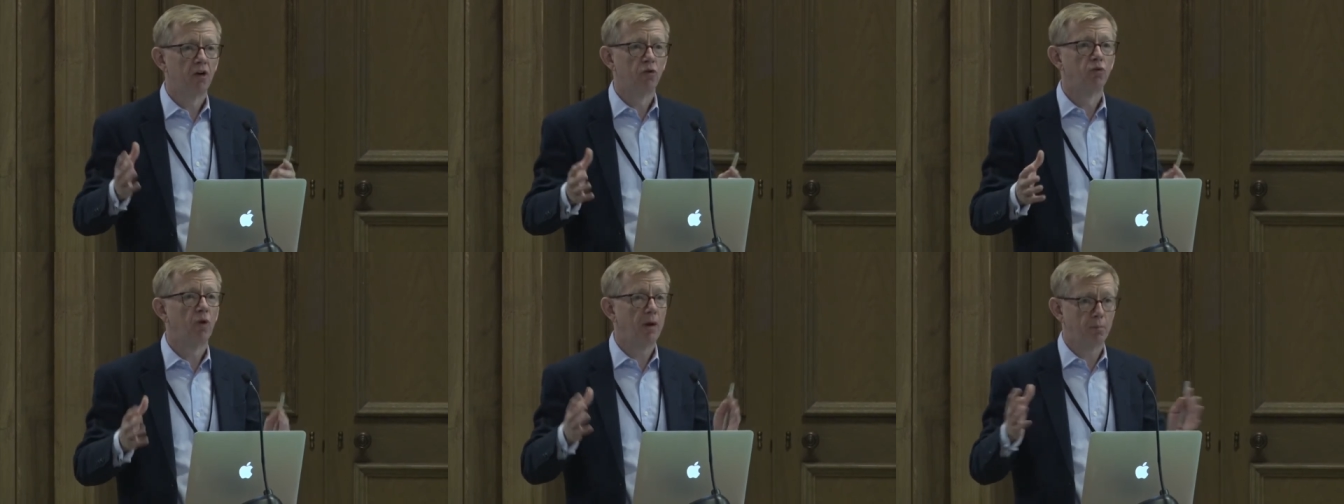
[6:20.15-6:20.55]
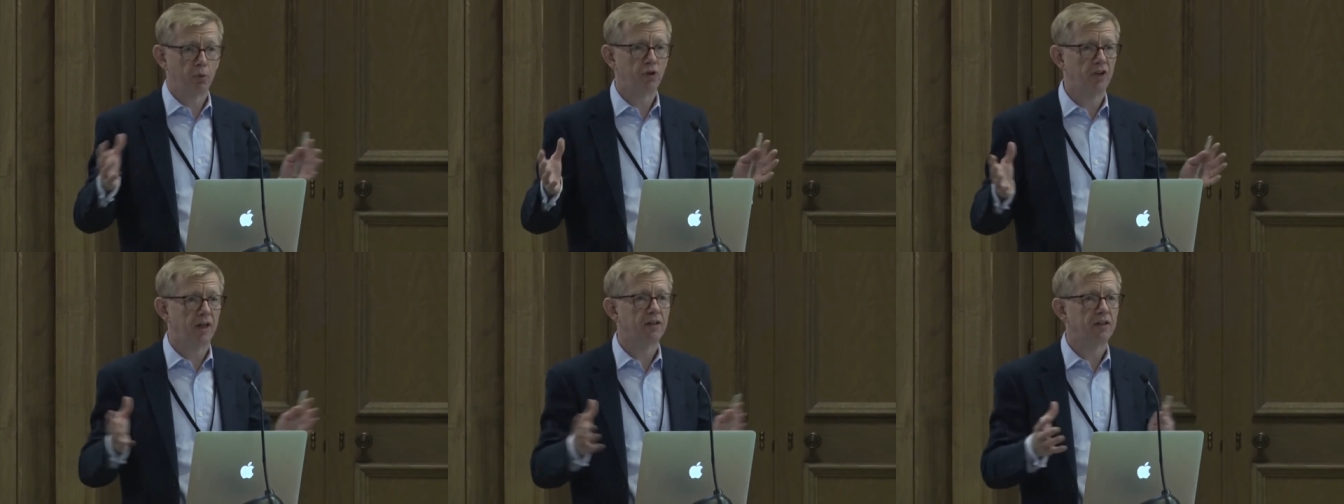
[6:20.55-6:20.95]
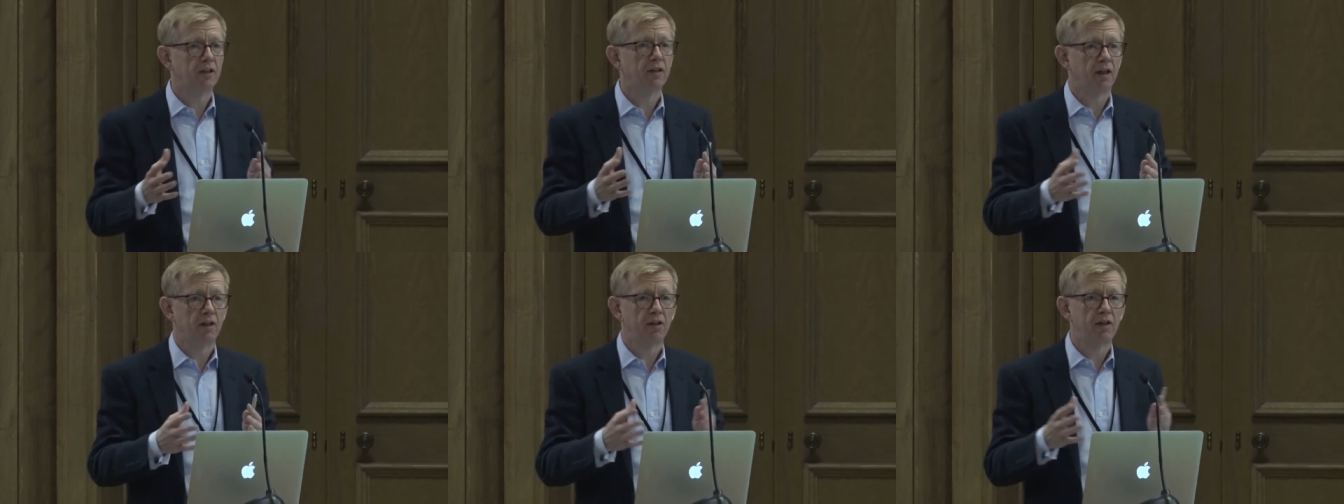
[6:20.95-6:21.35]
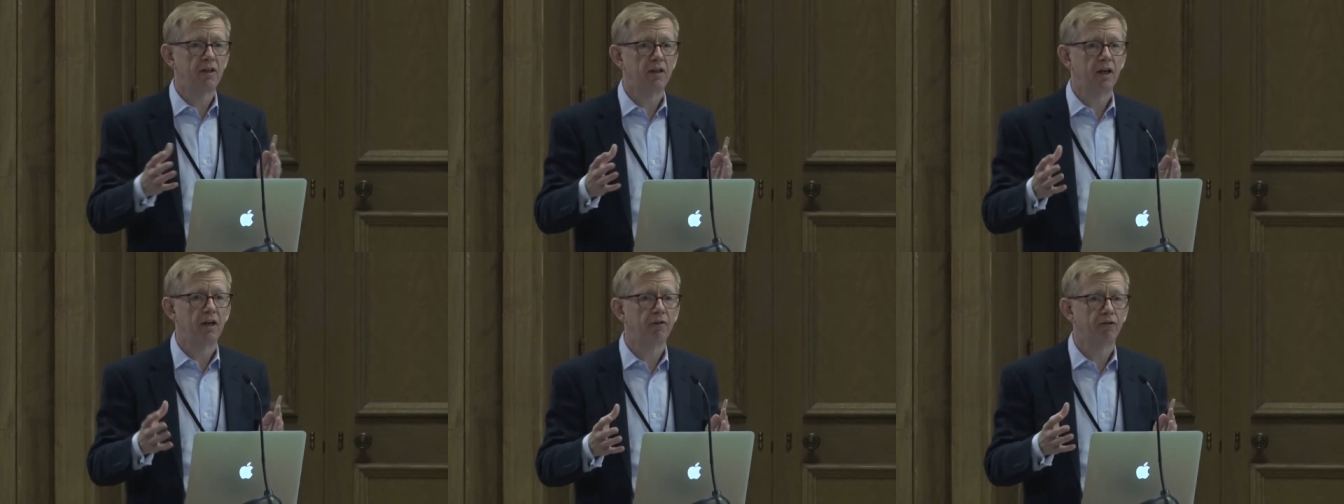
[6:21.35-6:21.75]
represented
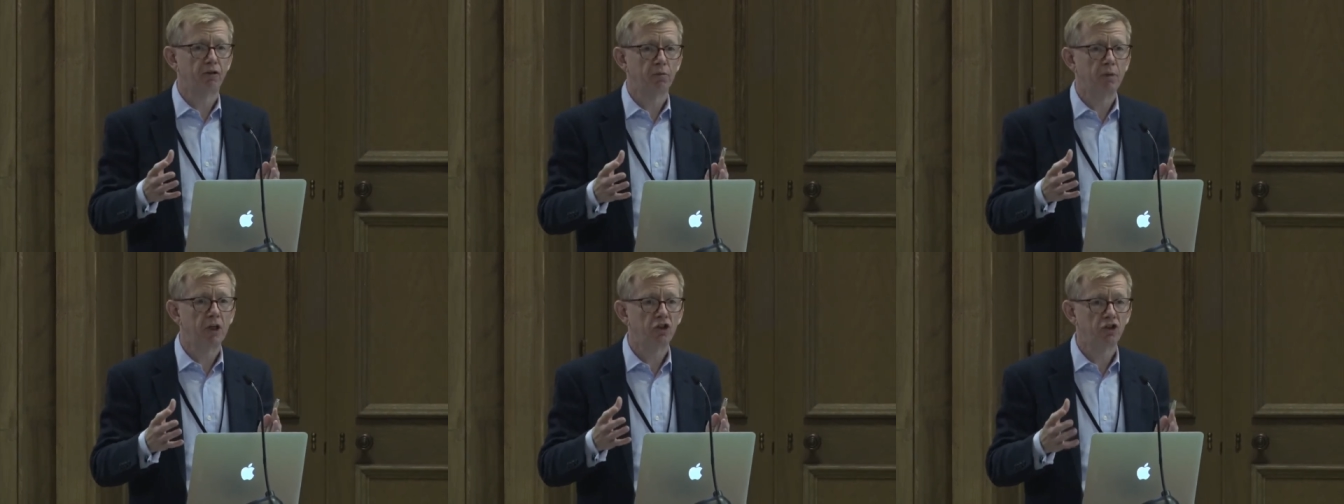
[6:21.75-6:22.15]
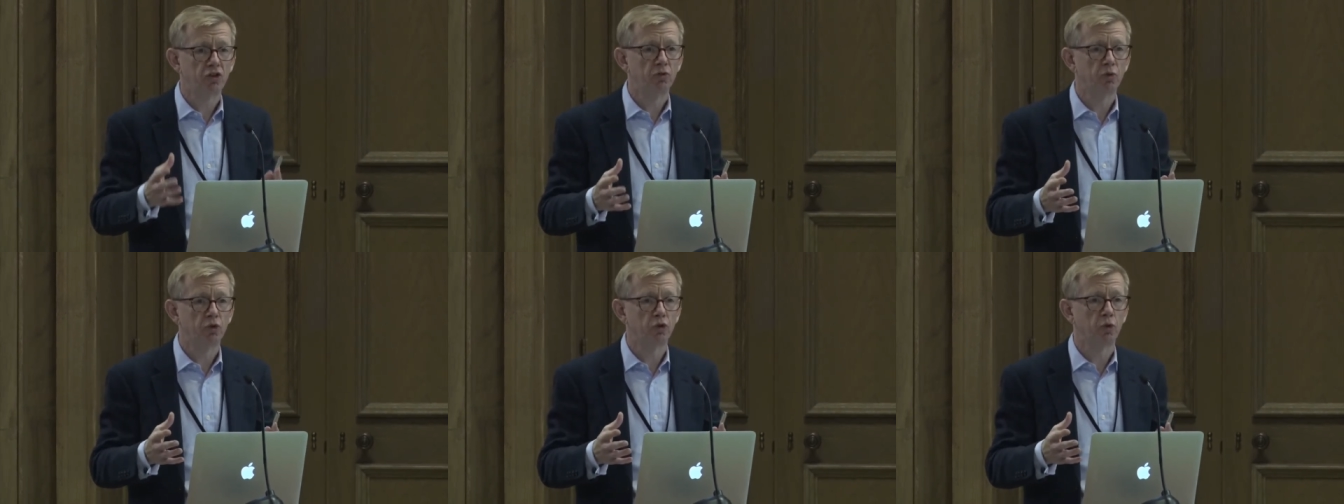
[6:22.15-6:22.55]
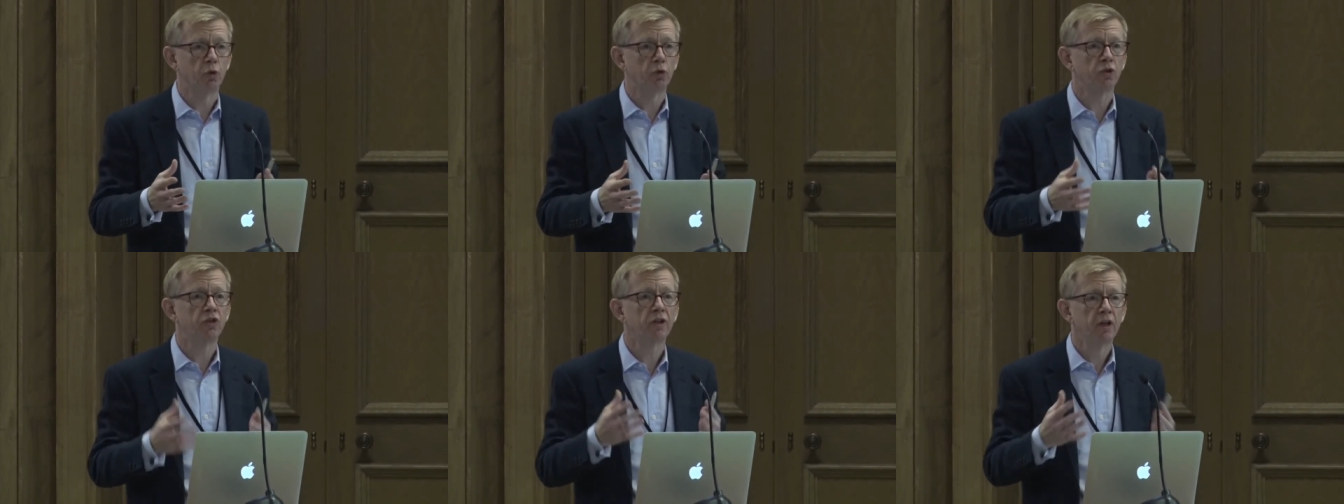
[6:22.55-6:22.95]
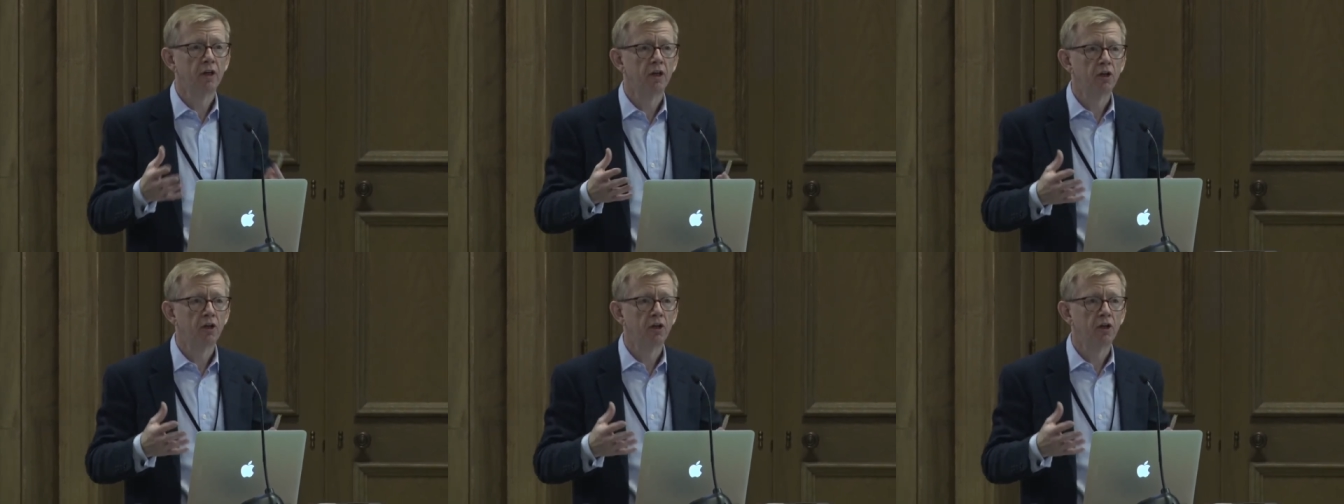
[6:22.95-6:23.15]
the information resource